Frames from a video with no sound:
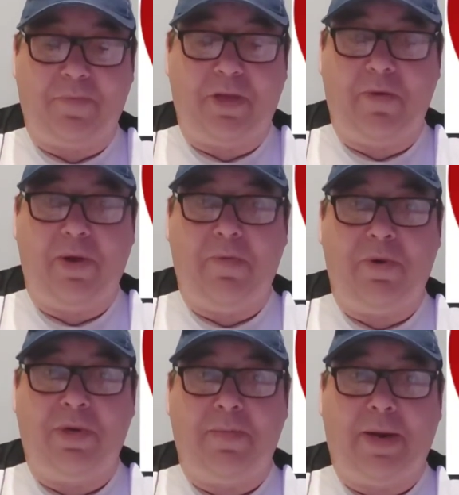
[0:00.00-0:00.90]
he won't
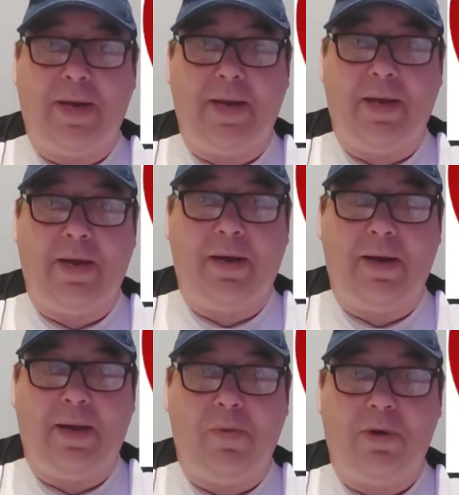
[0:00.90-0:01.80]
want to play in
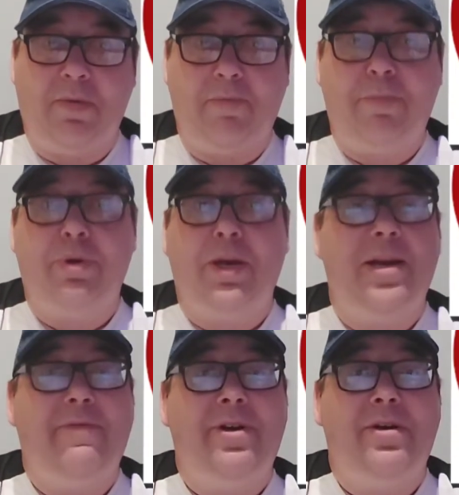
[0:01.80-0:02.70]
League One, but you
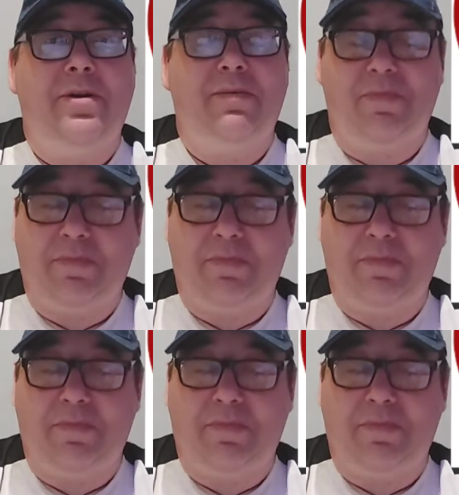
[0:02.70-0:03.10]
never know.